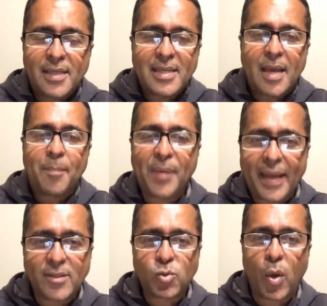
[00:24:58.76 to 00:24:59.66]
This is a
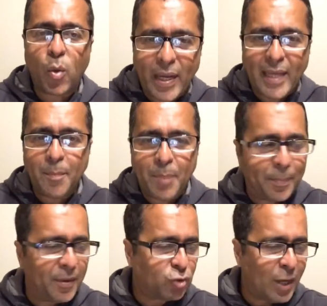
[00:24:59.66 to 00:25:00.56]
place where we, the
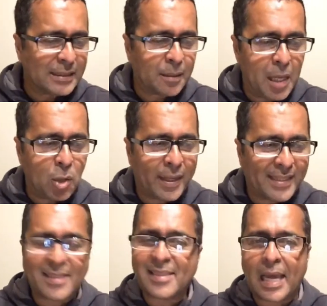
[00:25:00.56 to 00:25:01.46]
people of Trinidad and Tobago,
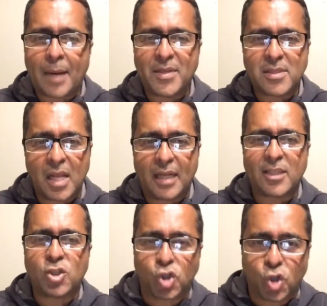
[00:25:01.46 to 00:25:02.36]
get to stand up and say,
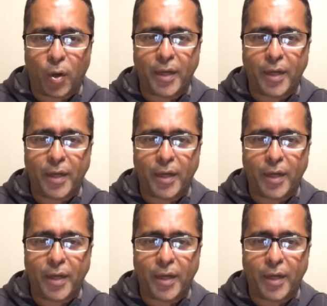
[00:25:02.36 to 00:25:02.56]
let us